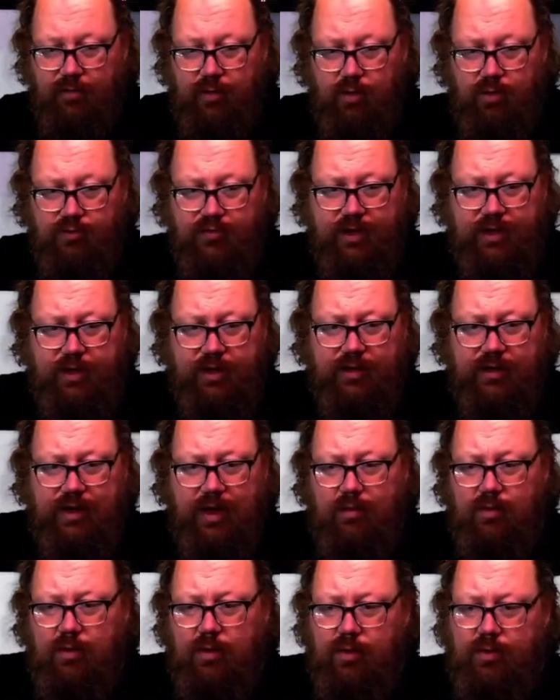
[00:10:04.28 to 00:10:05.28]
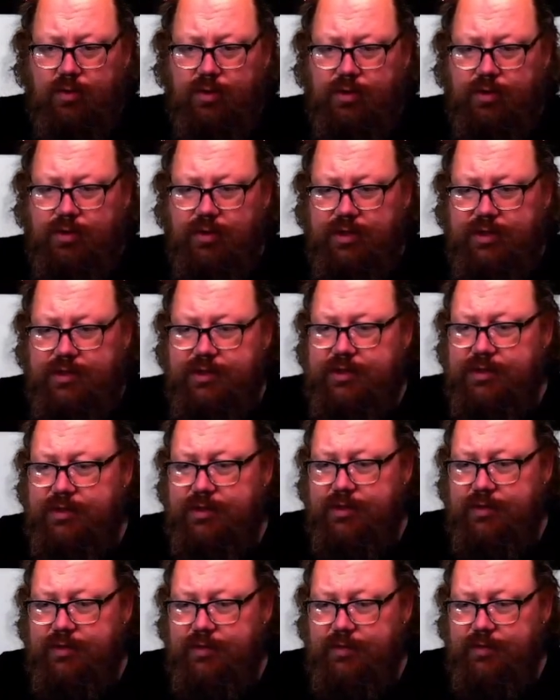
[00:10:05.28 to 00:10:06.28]
in the color box, which I'm using,
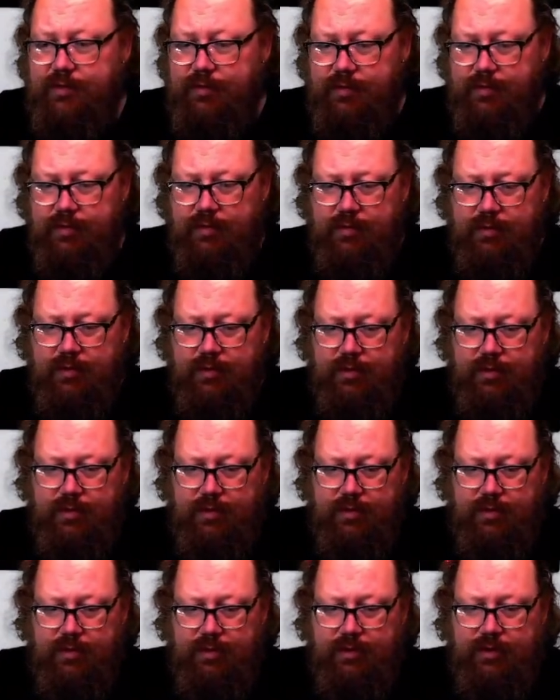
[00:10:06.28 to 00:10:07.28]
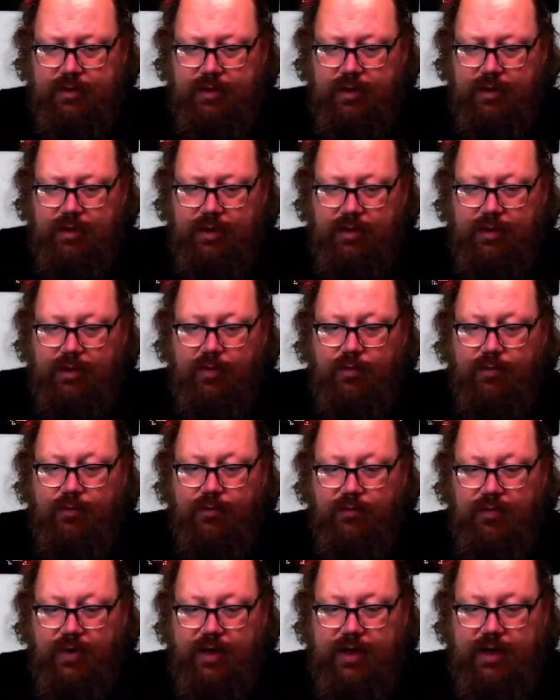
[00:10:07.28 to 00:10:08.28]
or whatever machine you're
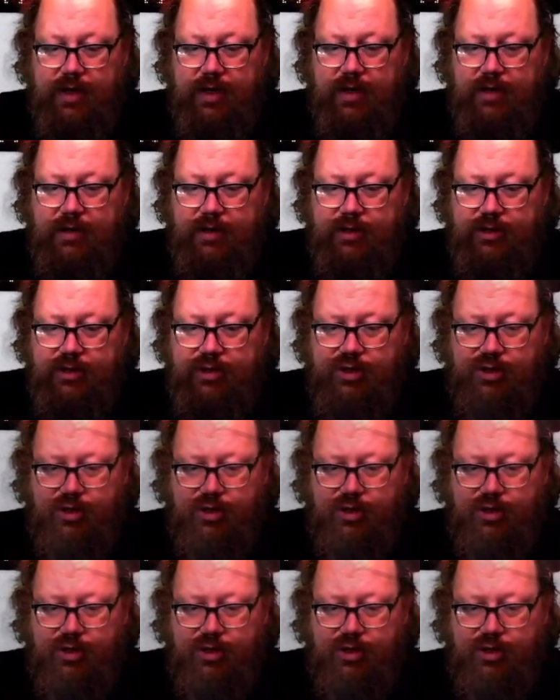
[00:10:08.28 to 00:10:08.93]
using to